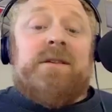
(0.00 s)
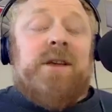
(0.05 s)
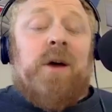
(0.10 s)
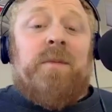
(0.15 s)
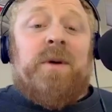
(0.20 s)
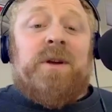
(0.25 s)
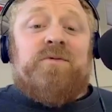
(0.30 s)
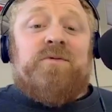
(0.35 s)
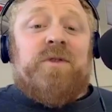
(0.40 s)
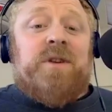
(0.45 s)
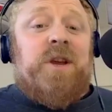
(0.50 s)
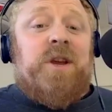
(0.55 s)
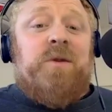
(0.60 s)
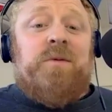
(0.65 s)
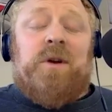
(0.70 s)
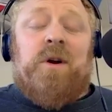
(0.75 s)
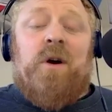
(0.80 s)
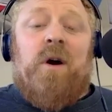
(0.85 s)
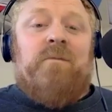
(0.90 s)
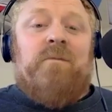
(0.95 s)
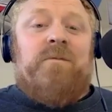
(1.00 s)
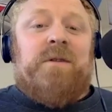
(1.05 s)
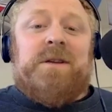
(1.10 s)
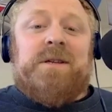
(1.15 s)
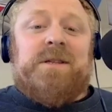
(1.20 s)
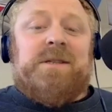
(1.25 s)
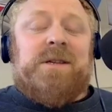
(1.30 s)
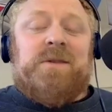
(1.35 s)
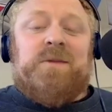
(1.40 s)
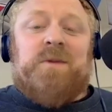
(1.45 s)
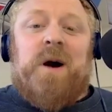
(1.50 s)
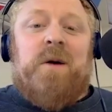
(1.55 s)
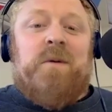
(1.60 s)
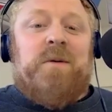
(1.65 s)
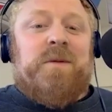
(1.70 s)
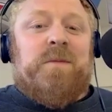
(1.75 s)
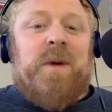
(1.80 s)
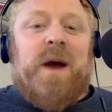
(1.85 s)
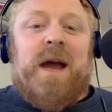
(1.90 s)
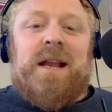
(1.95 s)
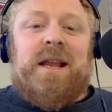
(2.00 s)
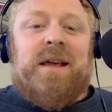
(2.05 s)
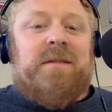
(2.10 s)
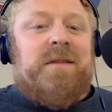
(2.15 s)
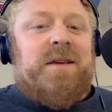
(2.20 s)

So much renewed confidence as well with Bayley.